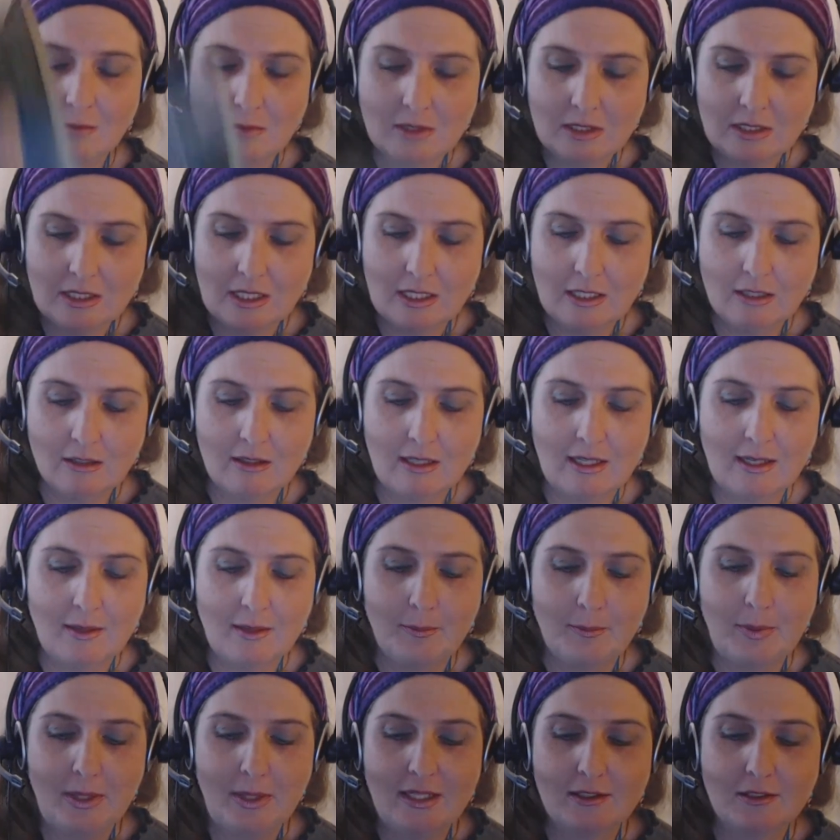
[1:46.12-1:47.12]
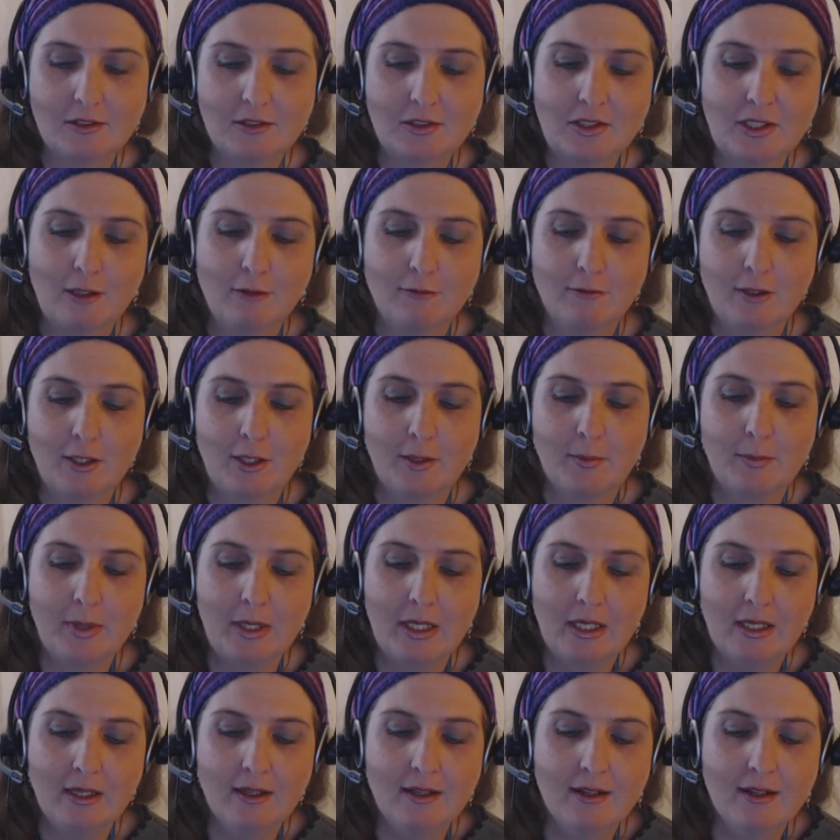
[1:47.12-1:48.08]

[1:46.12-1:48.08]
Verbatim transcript: on Wednesday you're kind of beating yourself up.